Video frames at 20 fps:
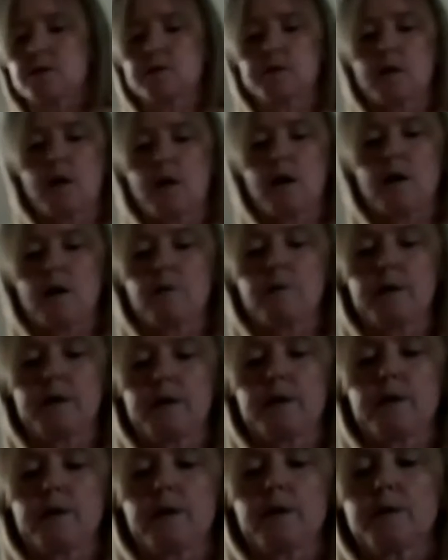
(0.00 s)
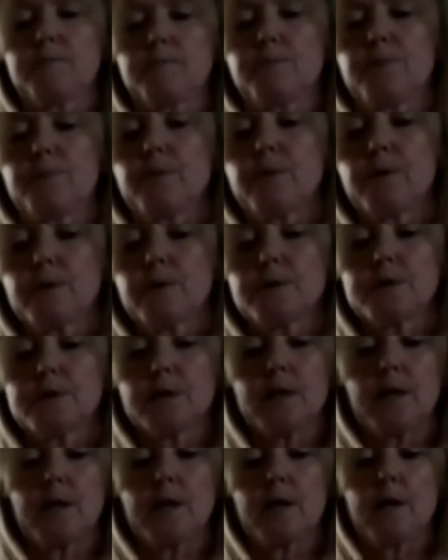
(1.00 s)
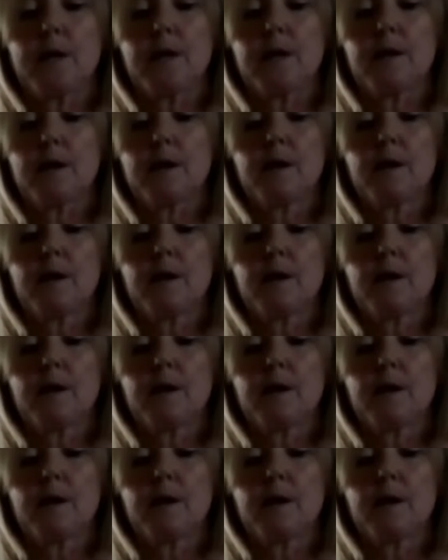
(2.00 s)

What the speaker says: So we're going to put in